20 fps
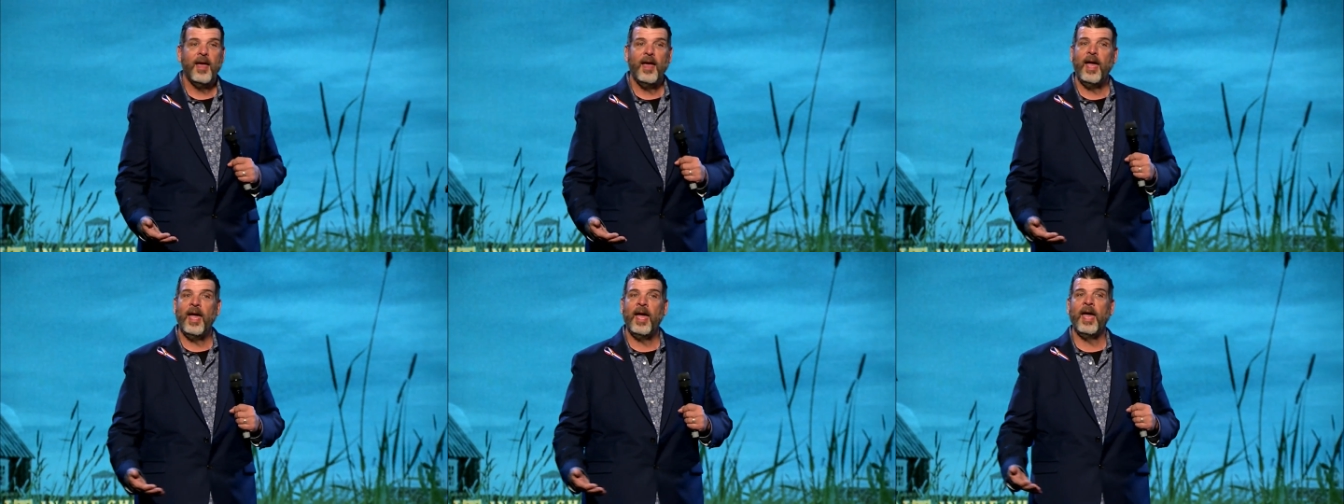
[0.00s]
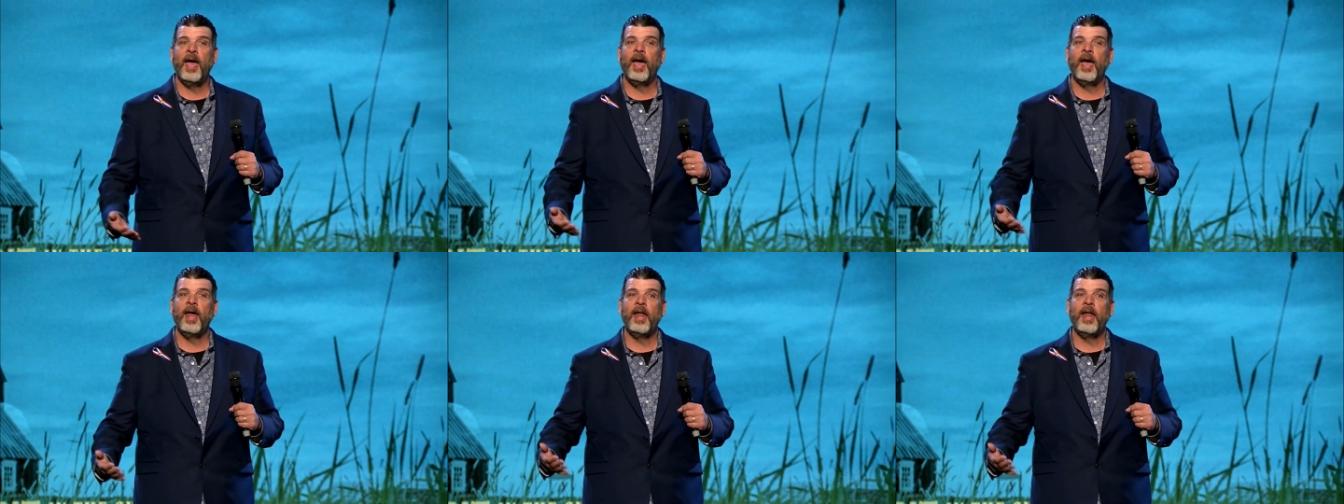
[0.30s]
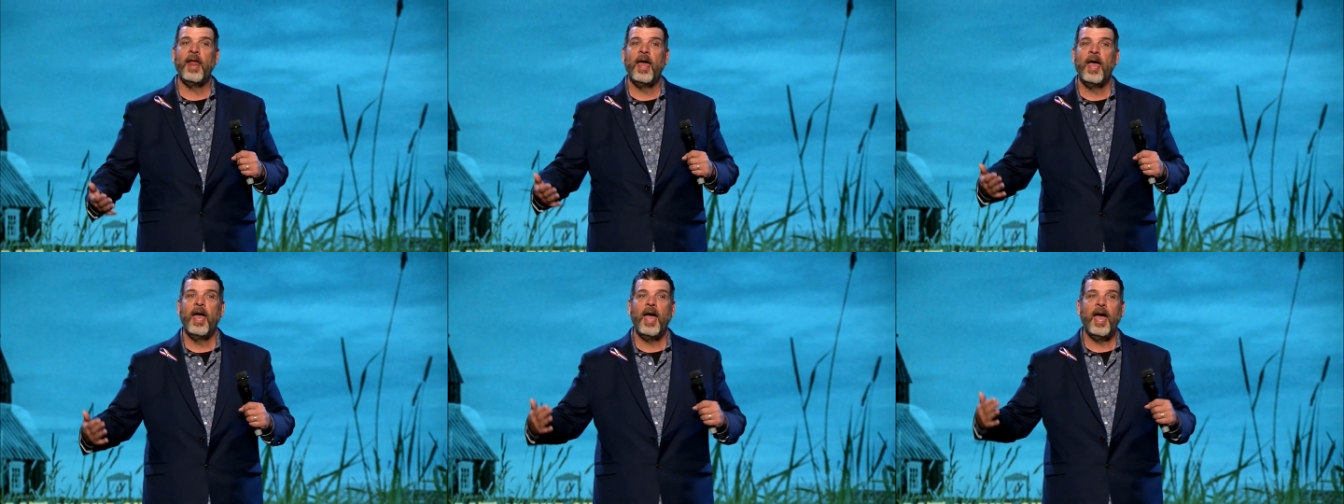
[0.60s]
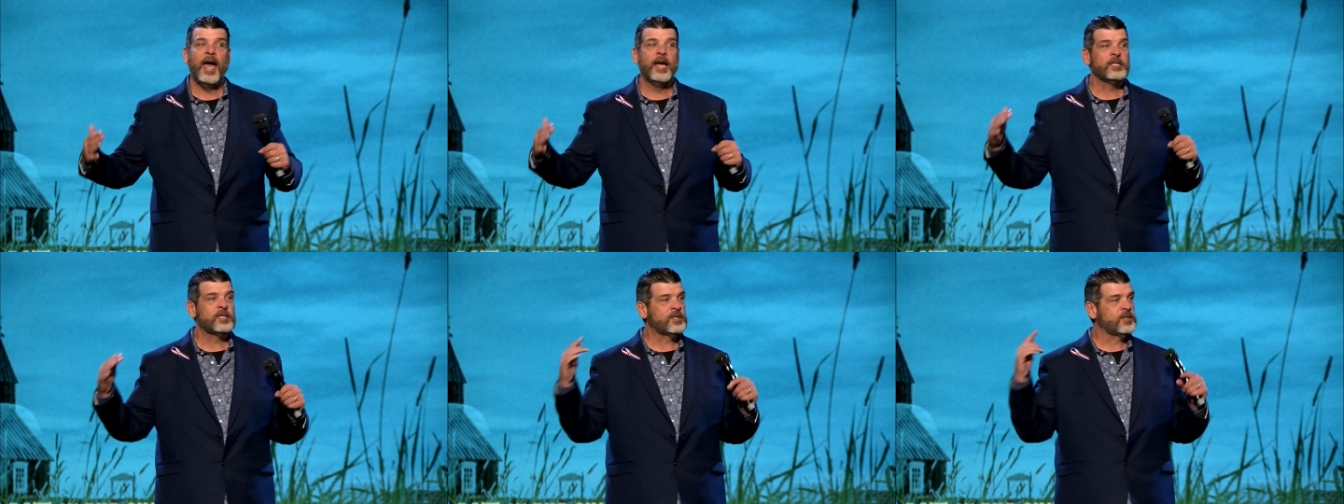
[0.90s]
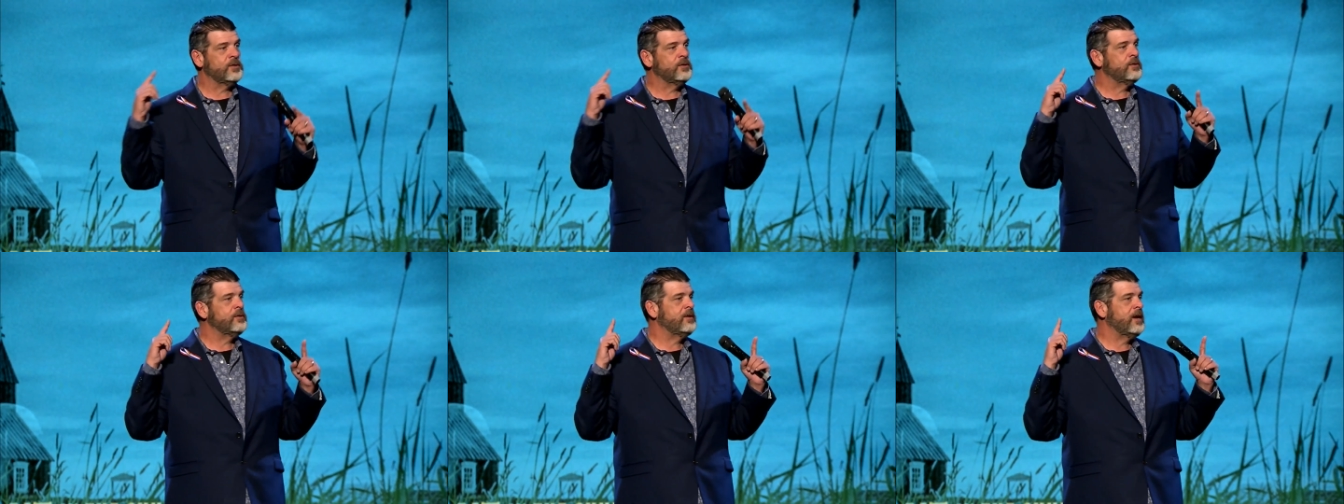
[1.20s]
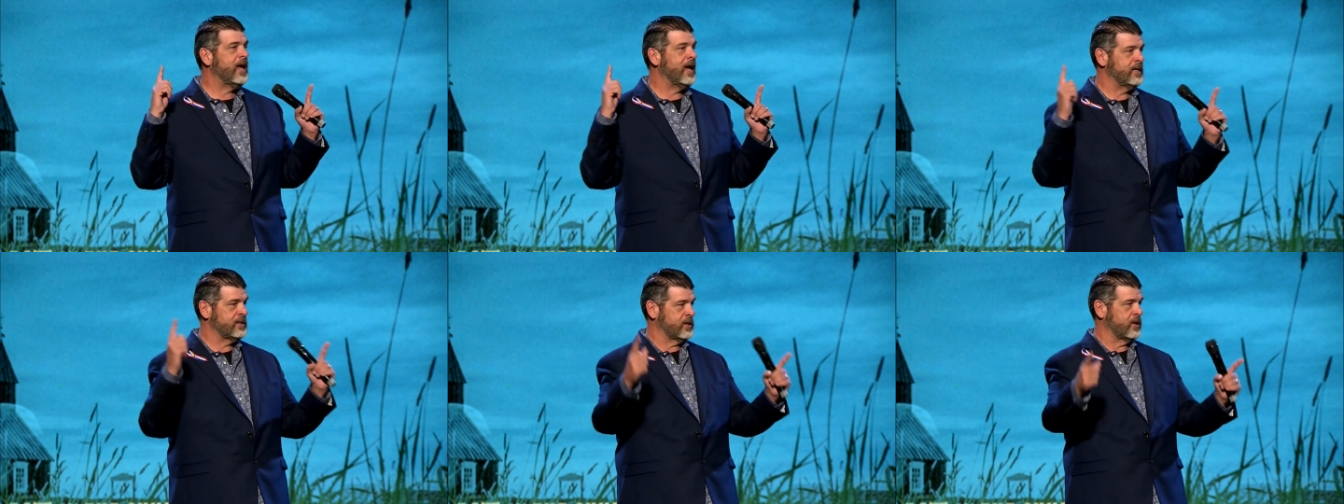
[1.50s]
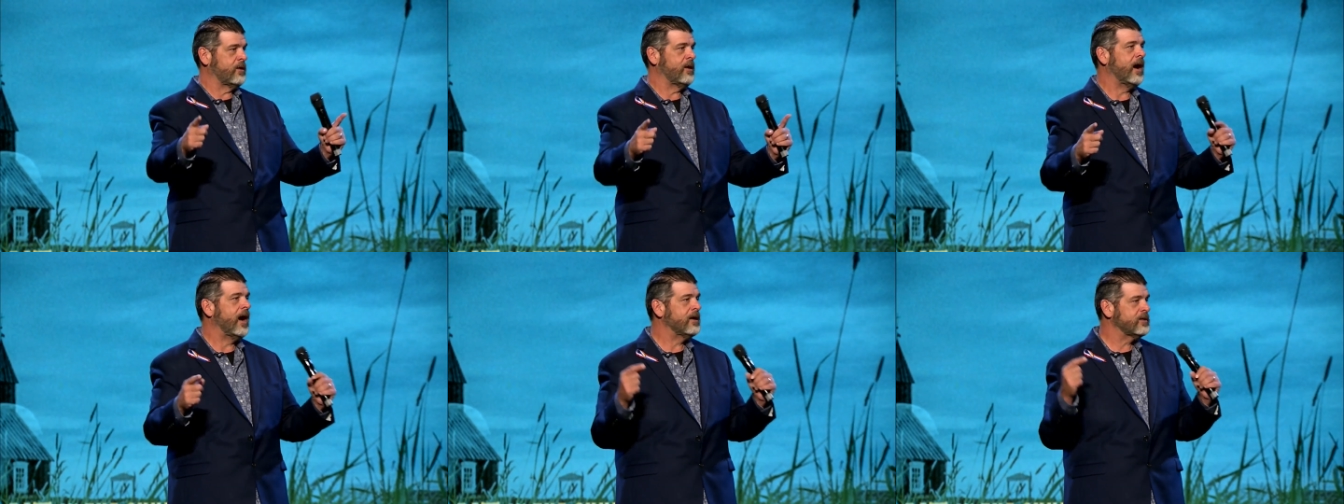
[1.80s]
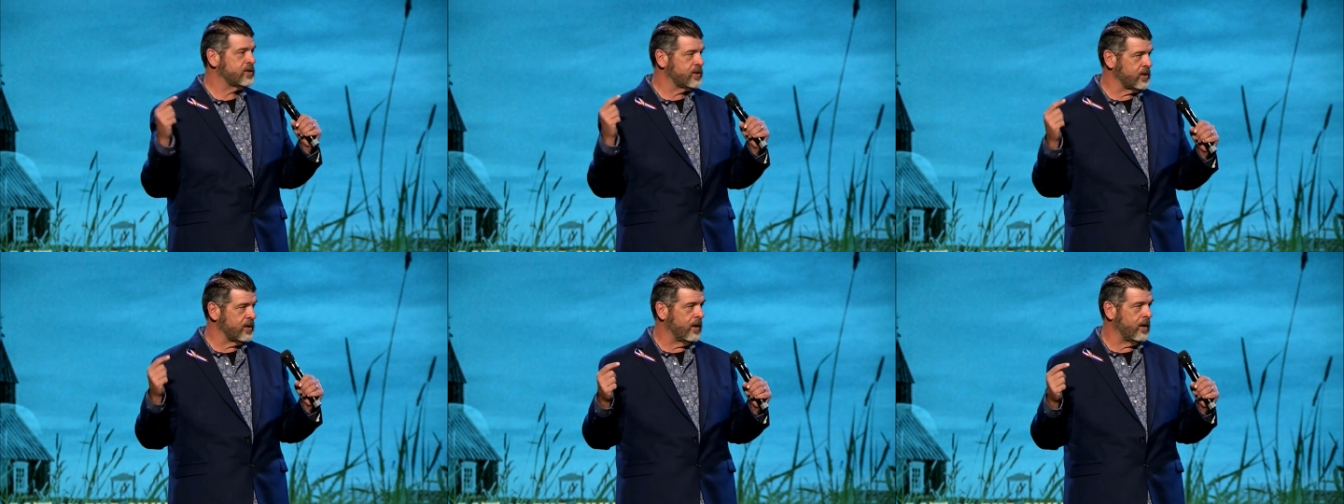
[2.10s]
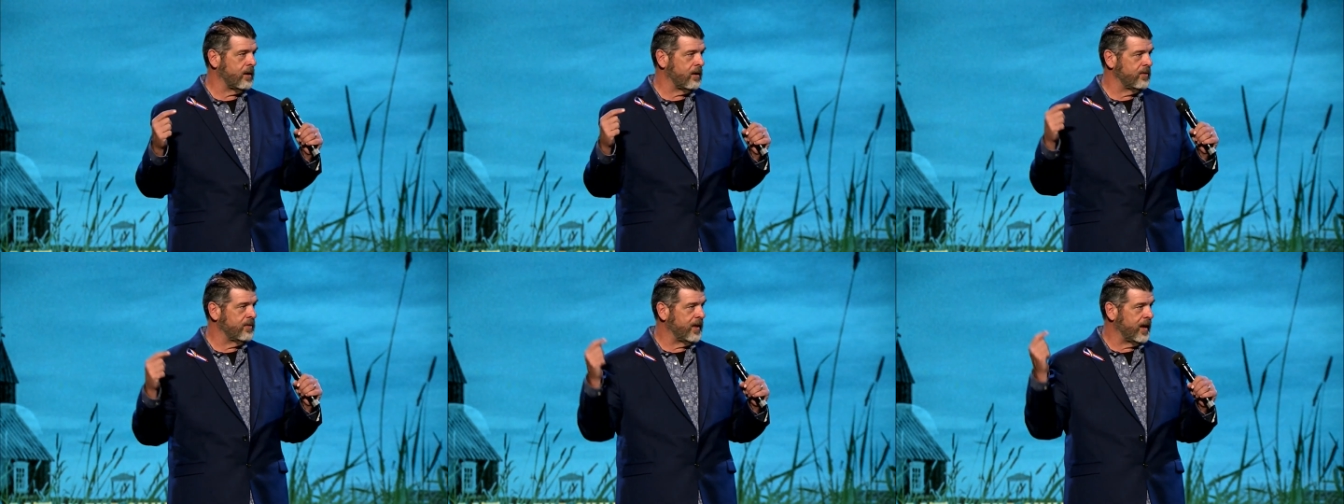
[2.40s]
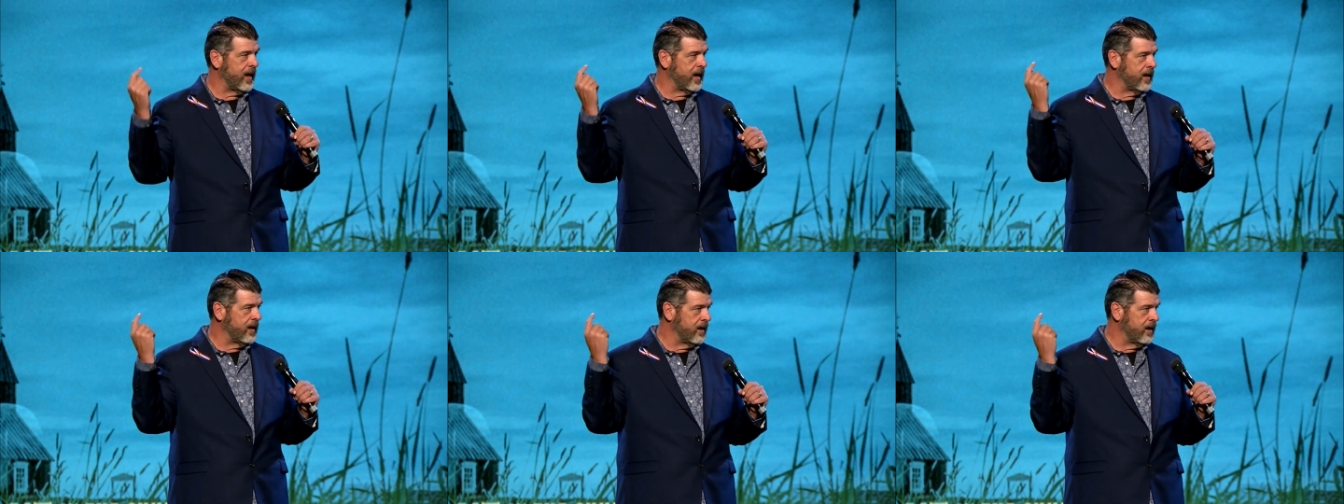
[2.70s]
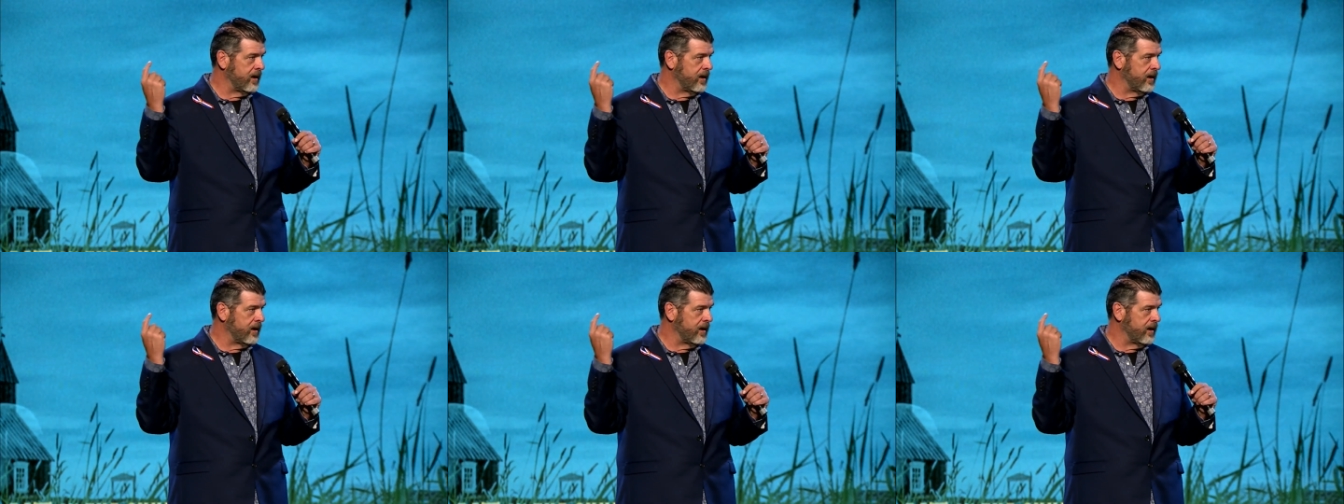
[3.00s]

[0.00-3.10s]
And as soon as the crowd saw that